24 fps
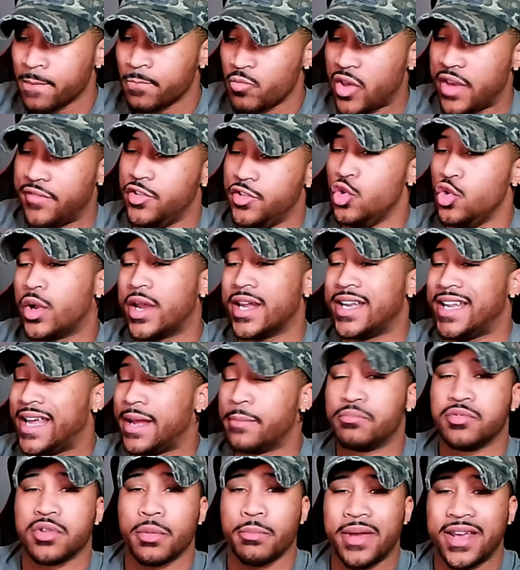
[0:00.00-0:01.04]
if you can
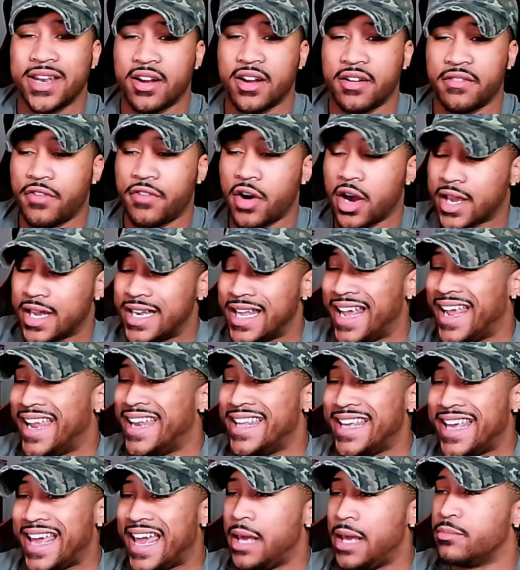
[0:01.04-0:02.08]
implement a fucking
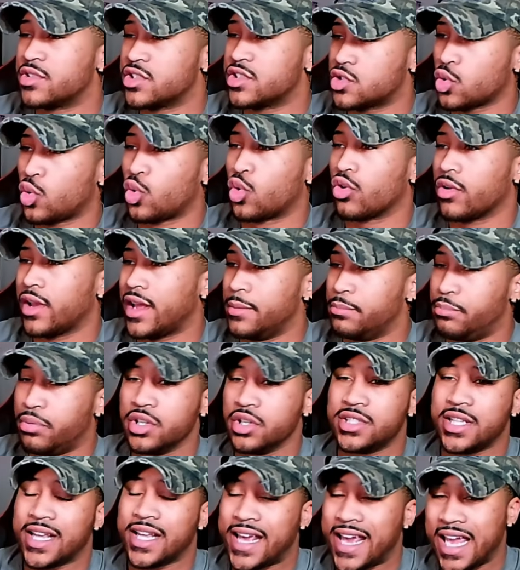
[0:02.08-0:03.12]
in-game store and
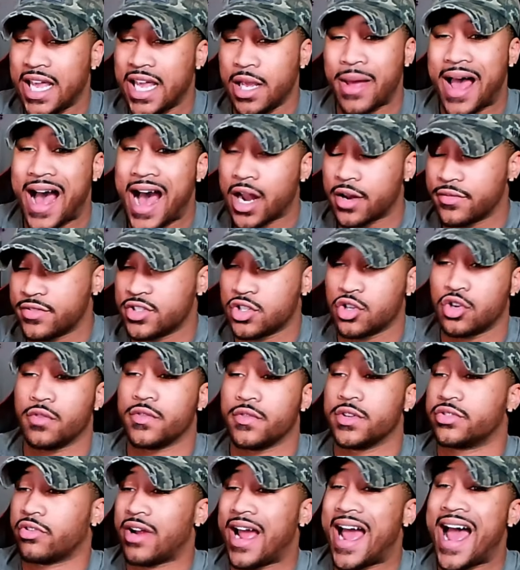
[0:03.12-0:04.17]
put the game out of
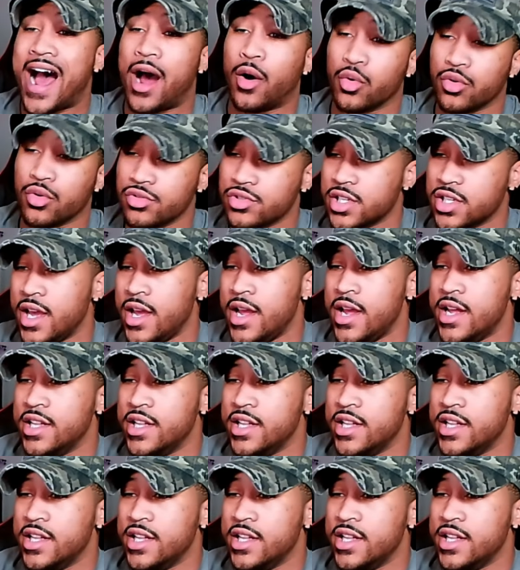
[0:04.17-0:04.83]
service for hours,